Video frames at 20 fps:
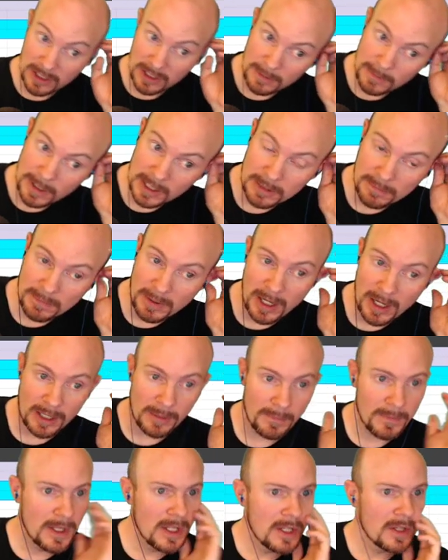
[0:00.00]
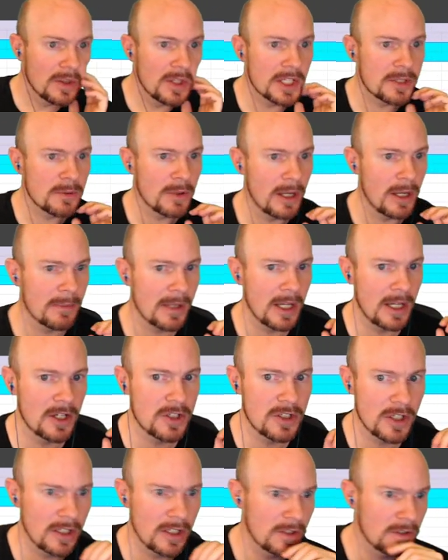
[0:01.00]
going to be at the bottom. This one I'm kind of
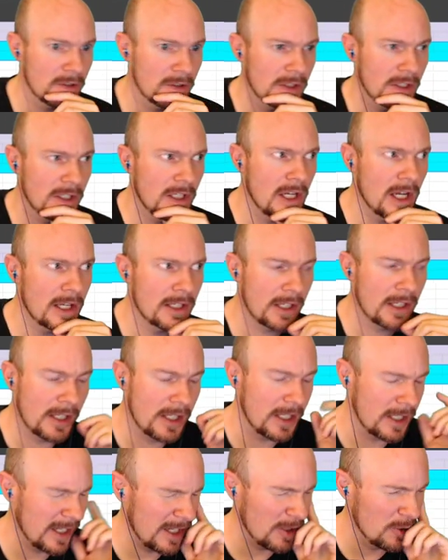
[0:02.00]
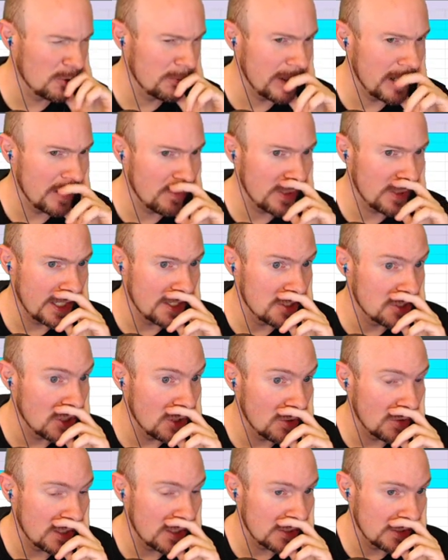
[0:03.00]
doing gonna kind of go by what I
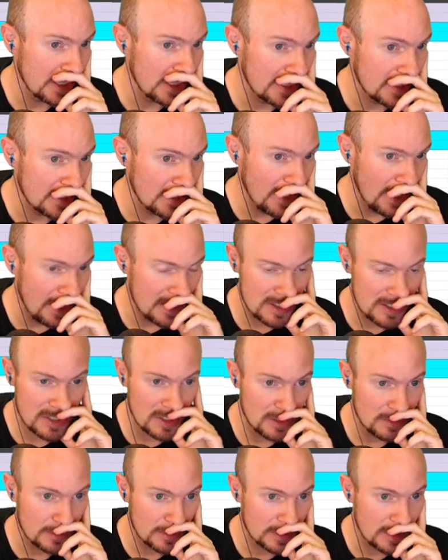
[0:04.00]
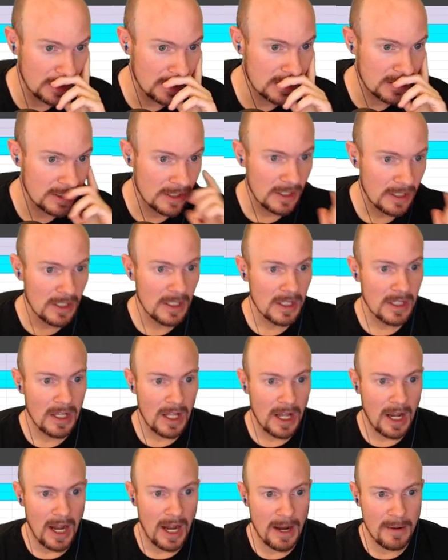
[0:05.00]
know are like S tier because
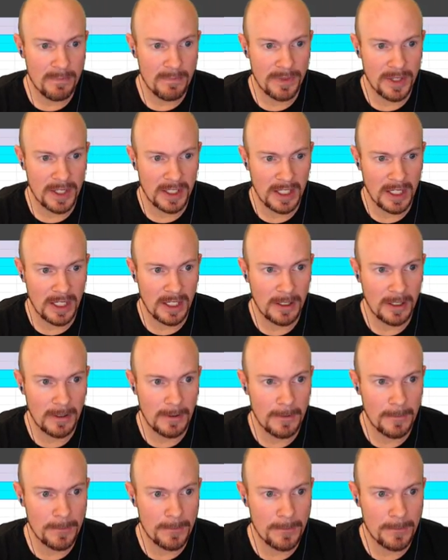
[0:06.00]
I'm thinking.